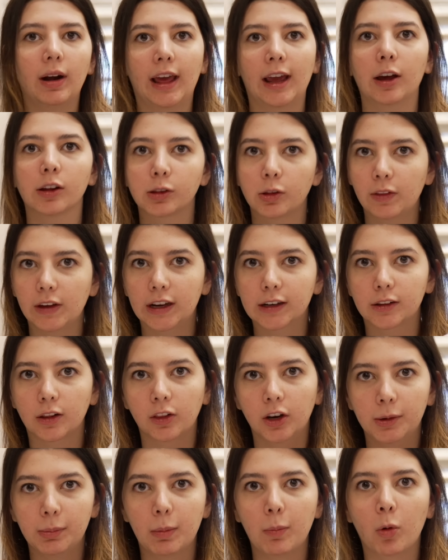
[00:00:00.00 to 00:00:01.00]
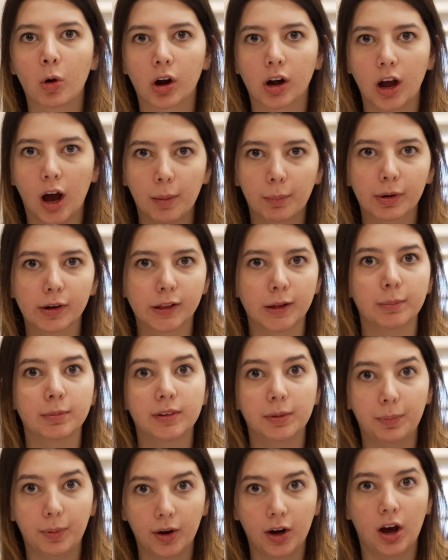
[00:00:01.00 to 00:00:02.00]
and I also think it's a little bit more cumbersome
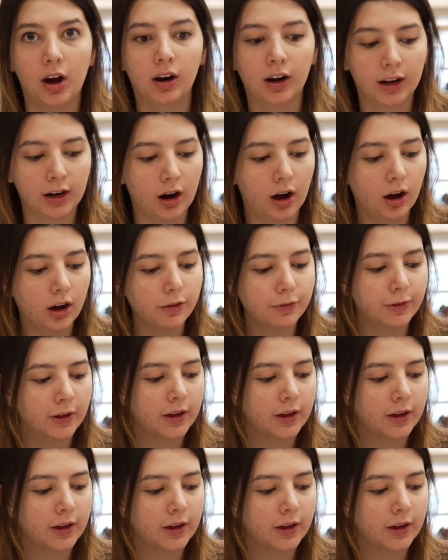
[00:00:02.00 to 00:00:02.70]
to put on and off.